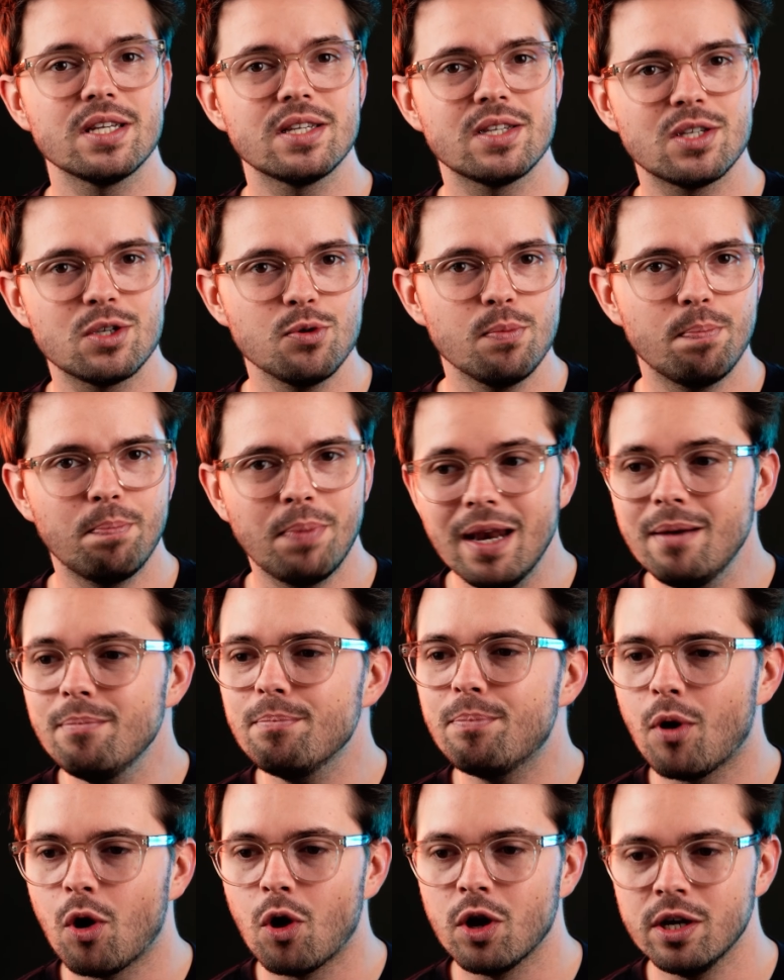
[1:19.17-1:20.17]
us to
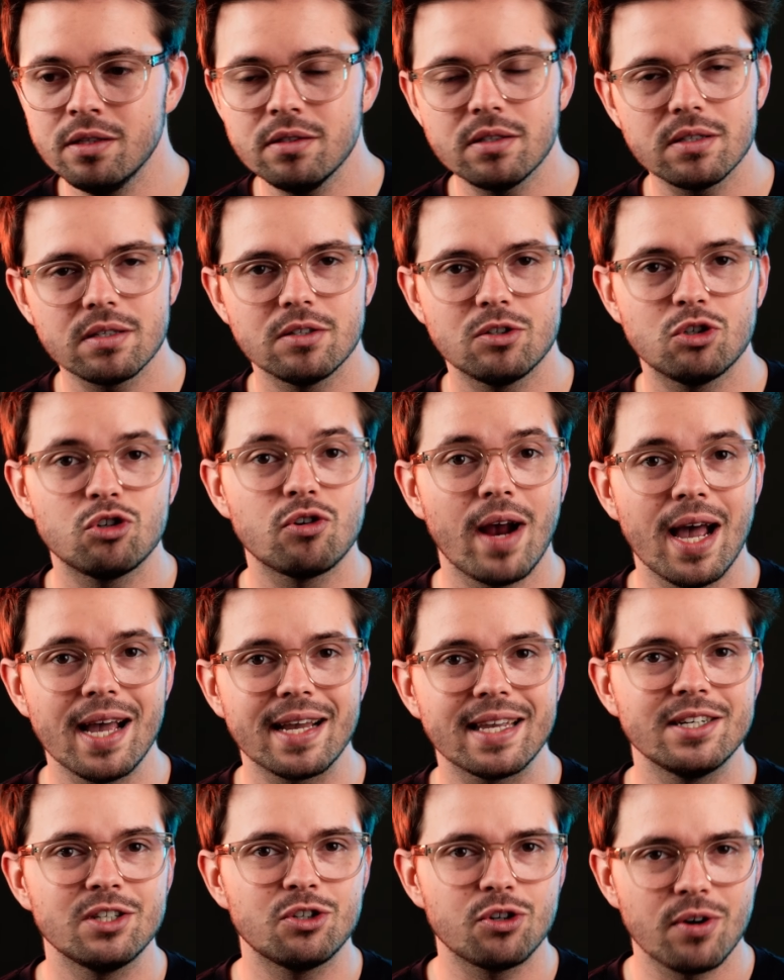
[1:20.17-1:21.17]
pinpoint,
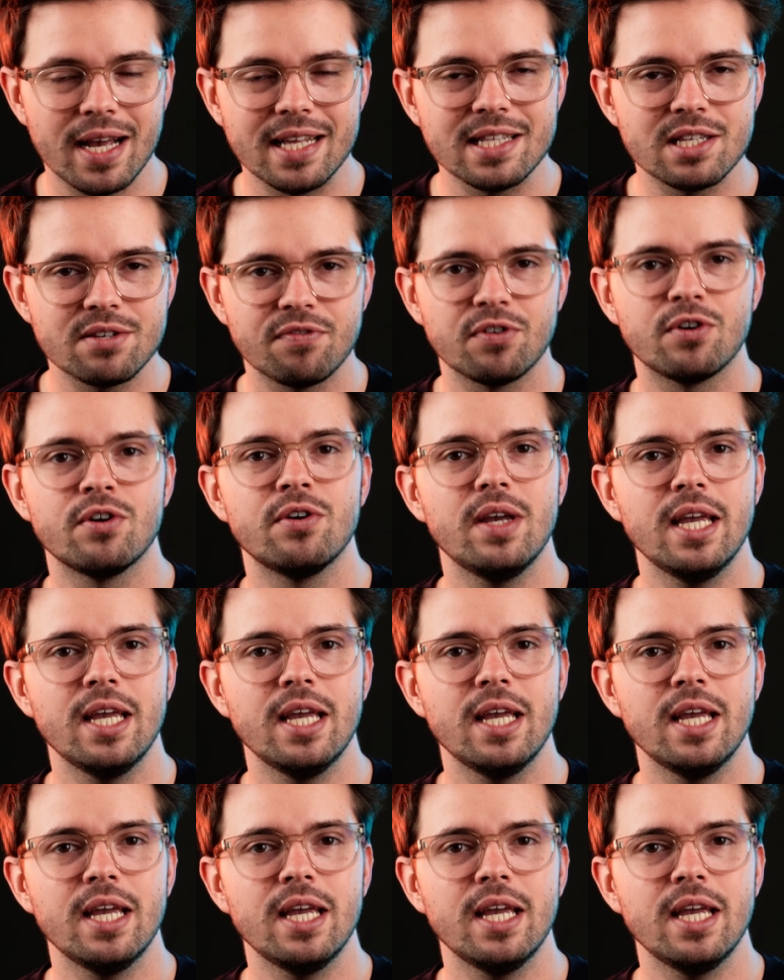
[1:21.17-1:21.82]
track and transfer